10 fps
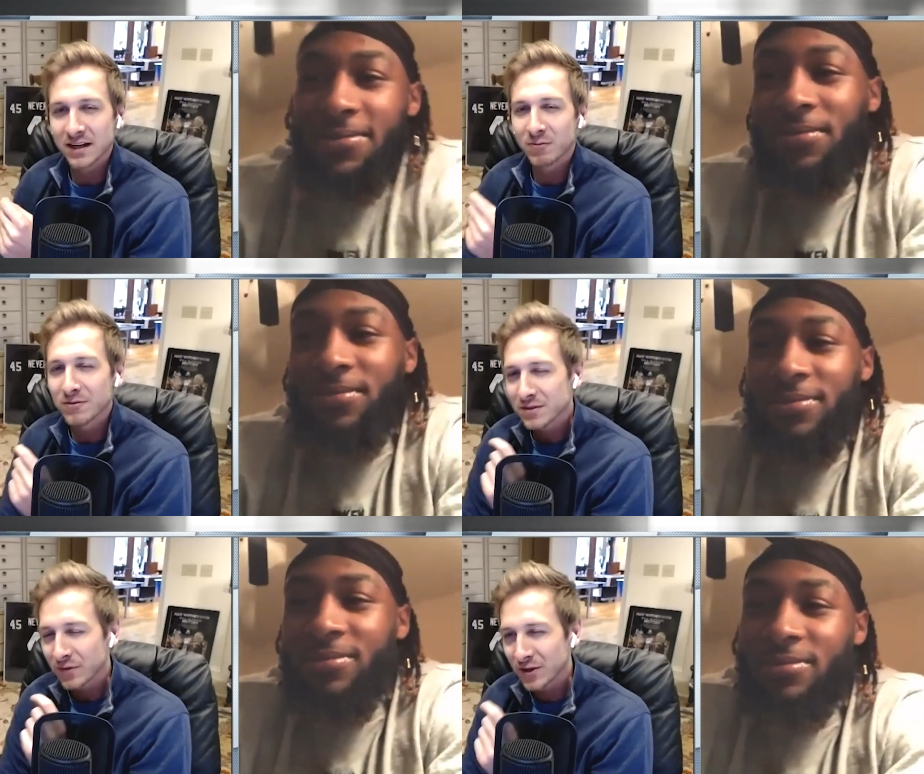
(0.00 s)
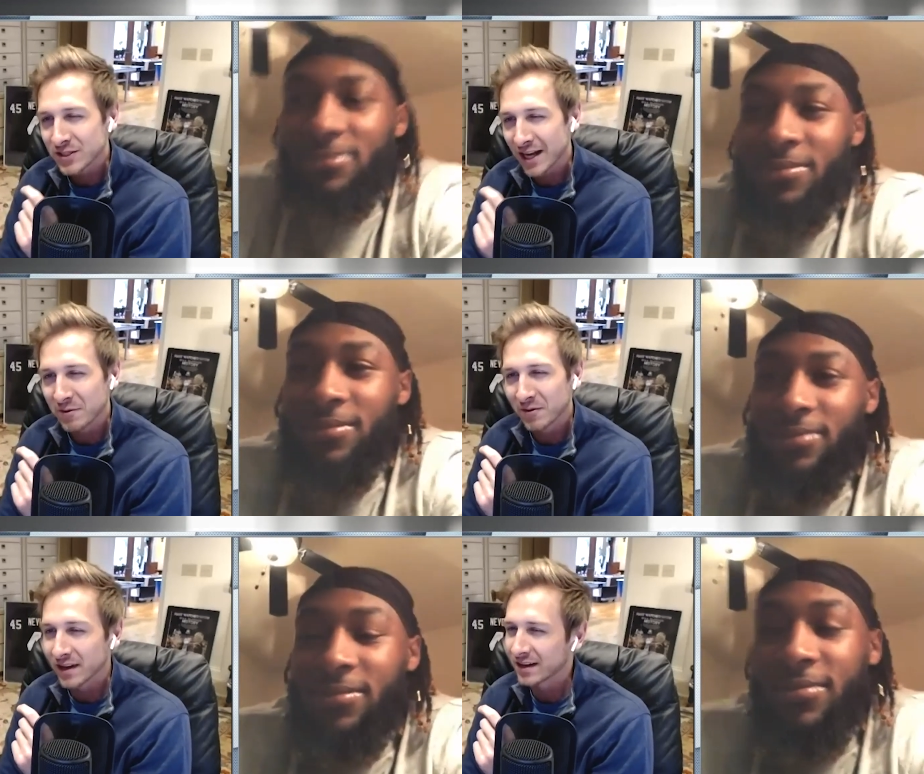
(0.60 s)
Speaker 1: What was the first time you
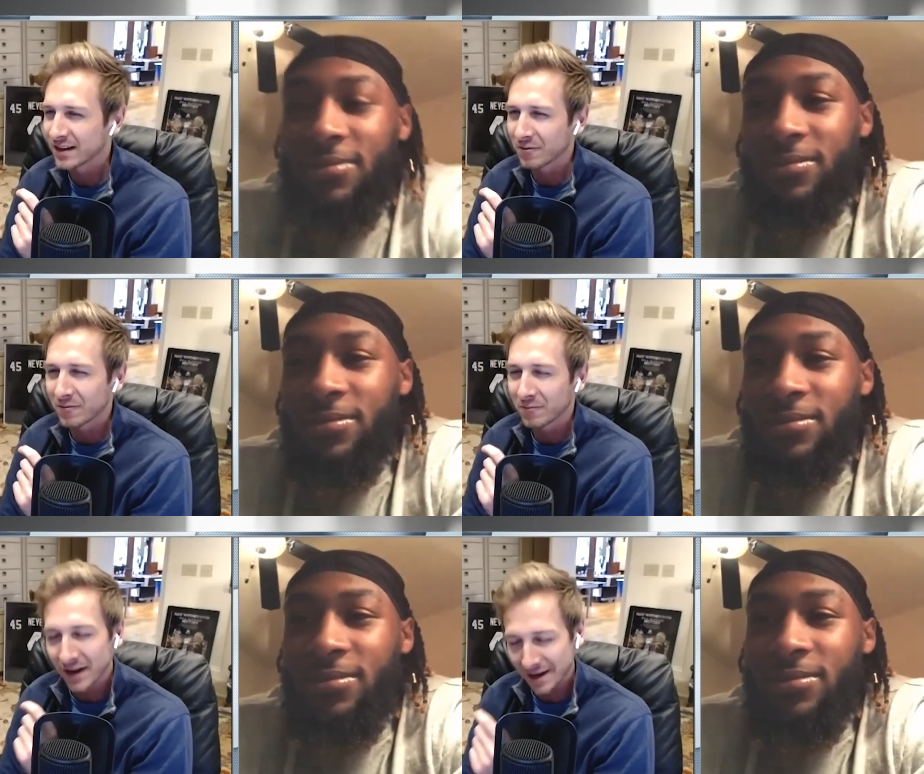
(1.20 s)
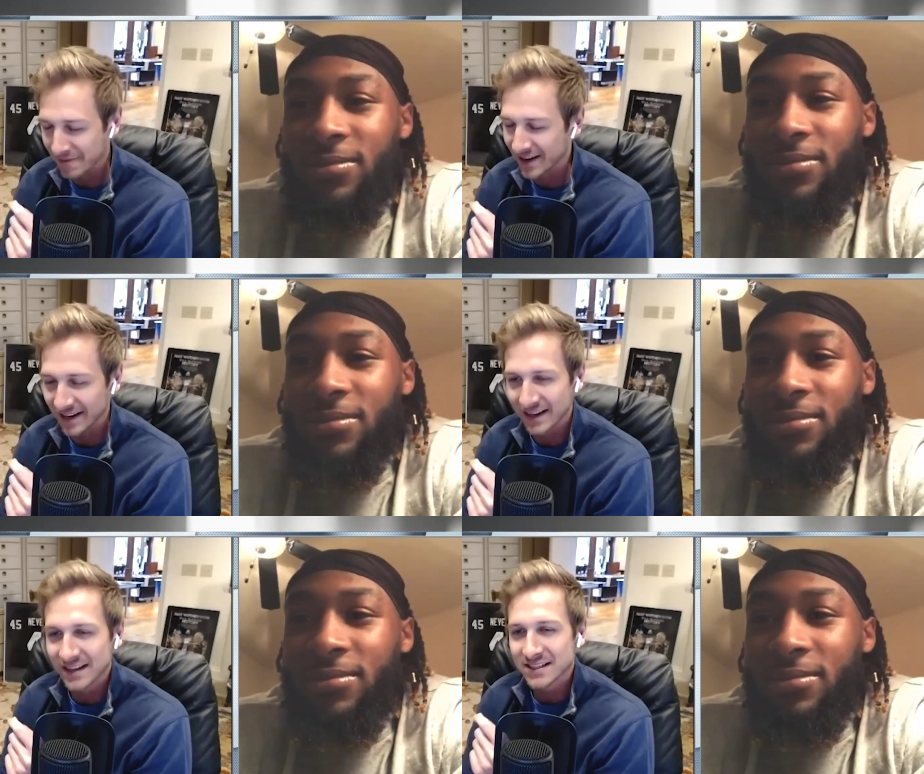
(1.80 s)
went, wait a minute,
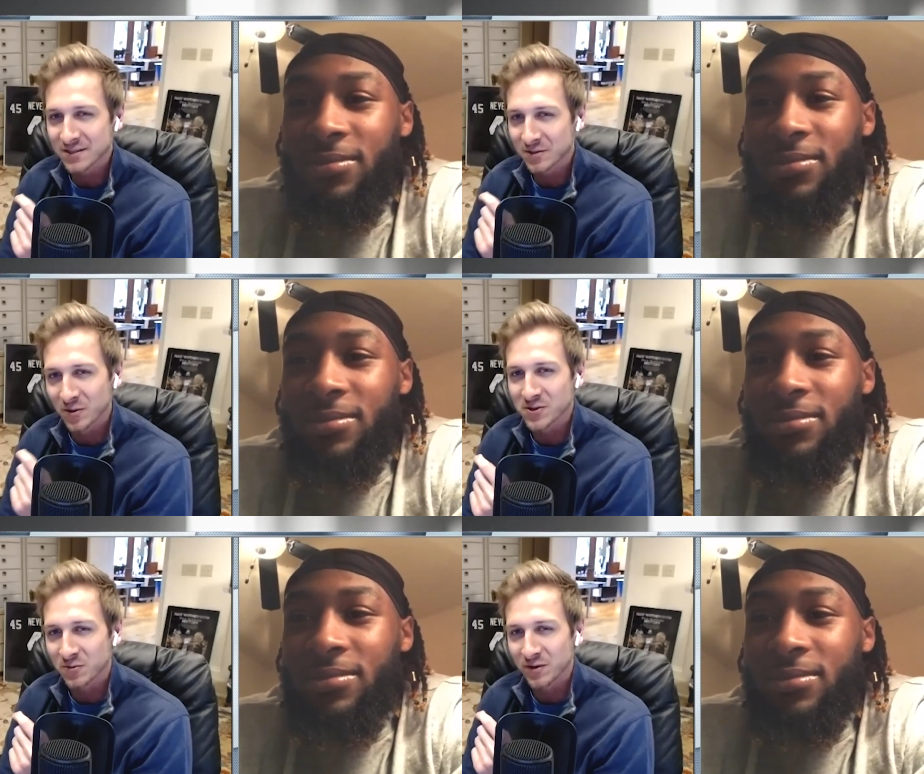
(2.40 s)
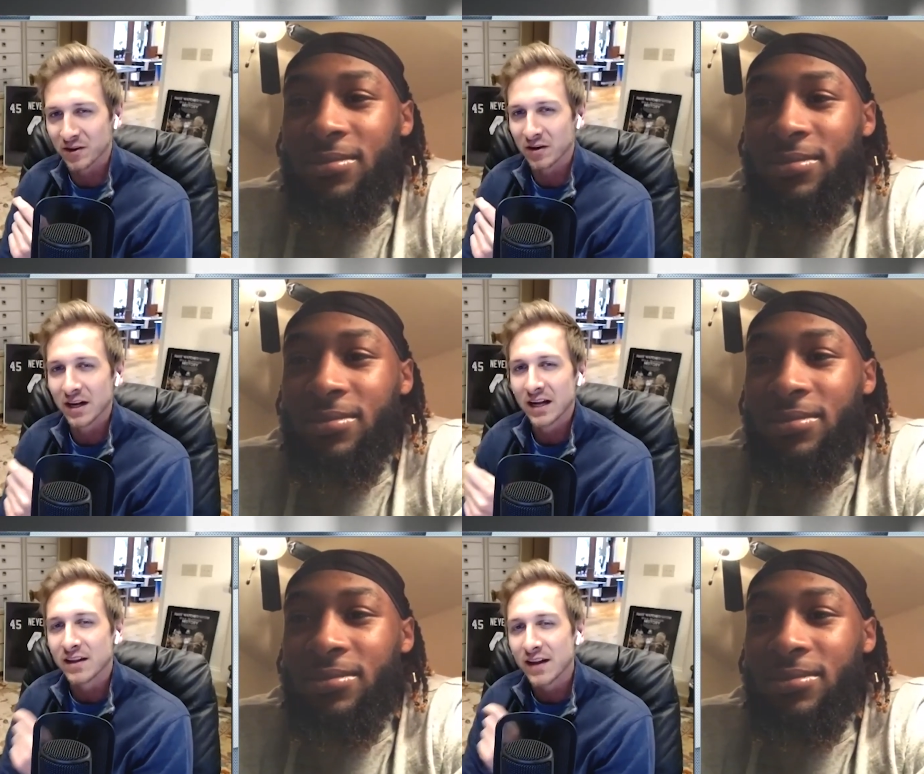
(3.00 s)
this is a little surreal,
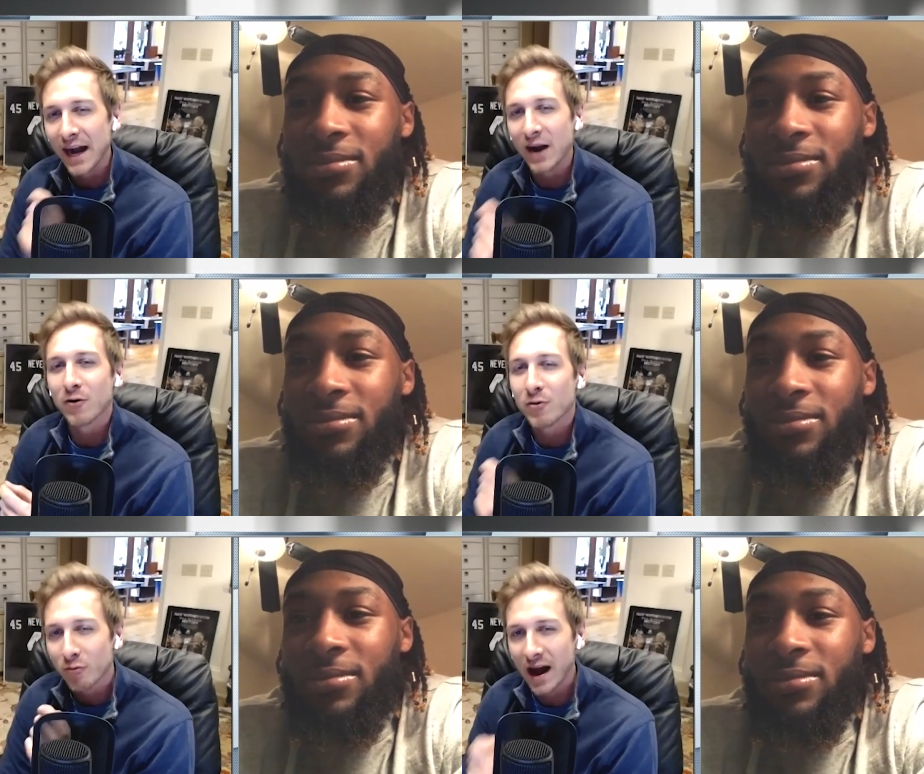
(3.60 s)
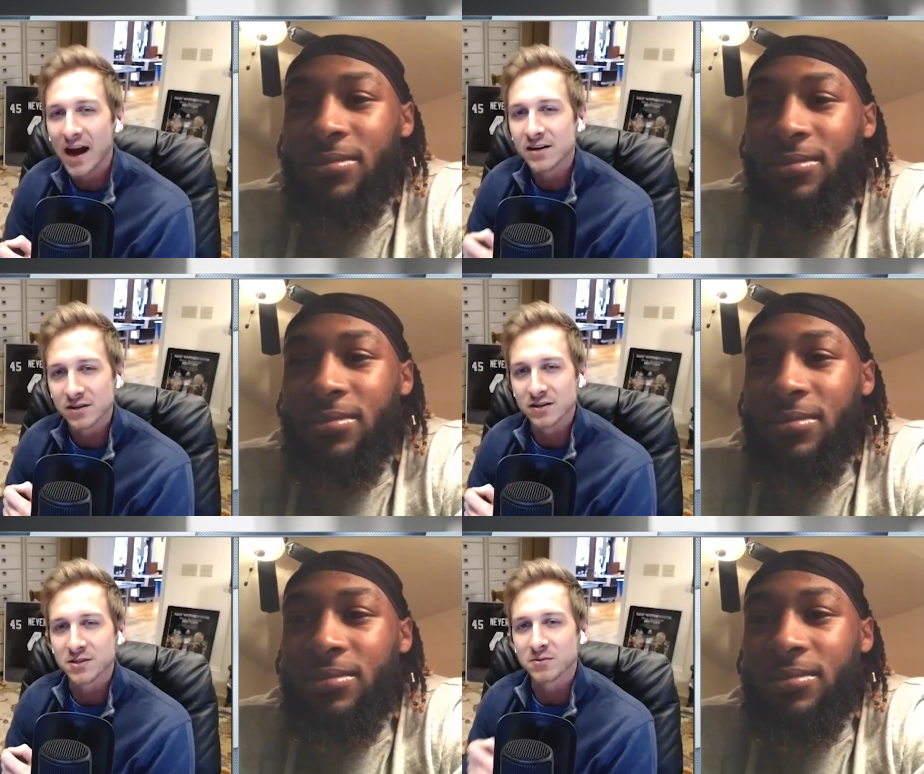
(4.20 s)
that Aaron
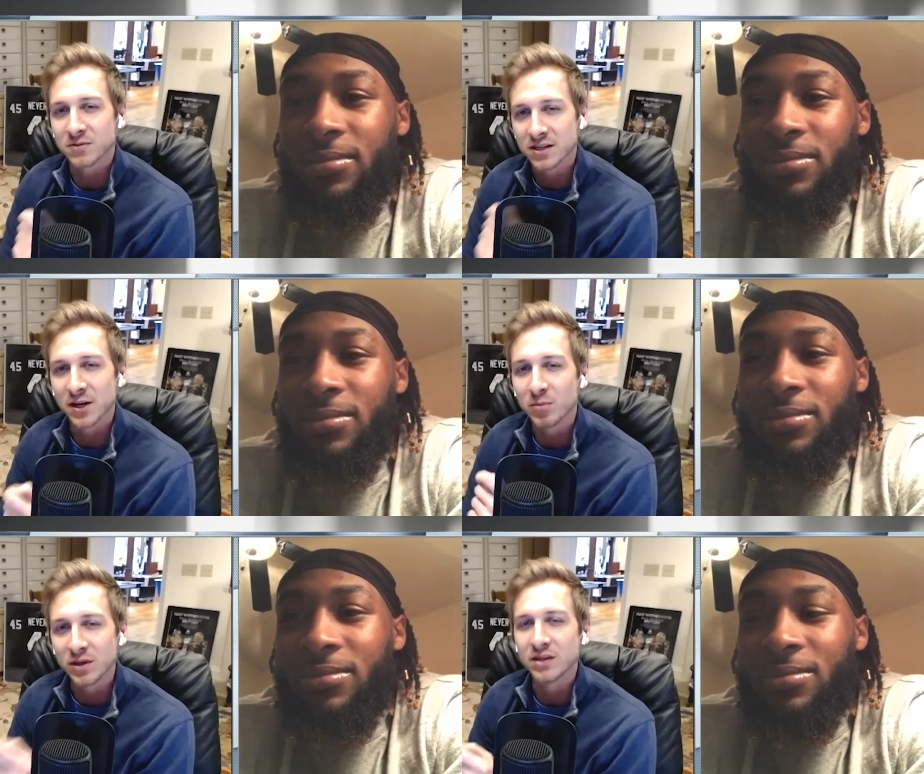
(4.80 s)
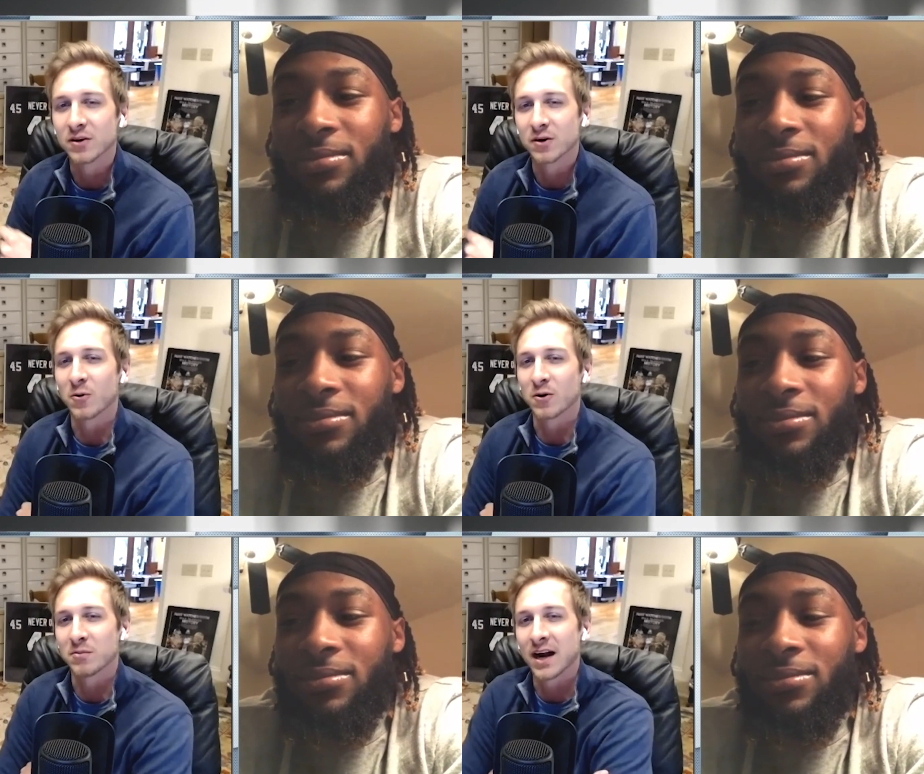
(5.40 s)
Rodgers was going to be your
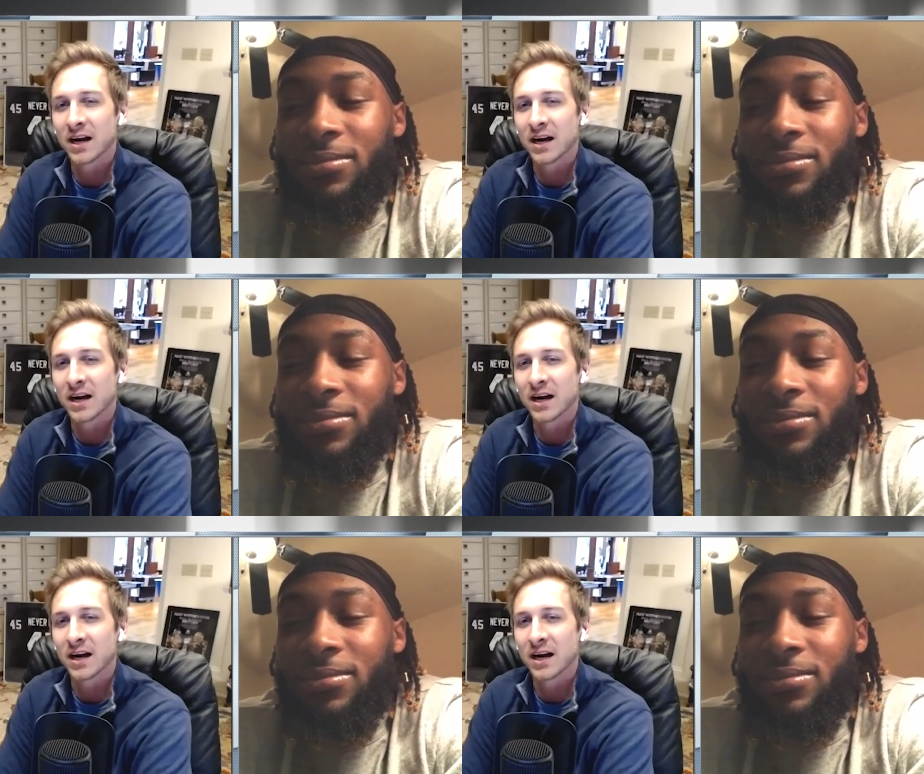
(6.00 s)
quarterback?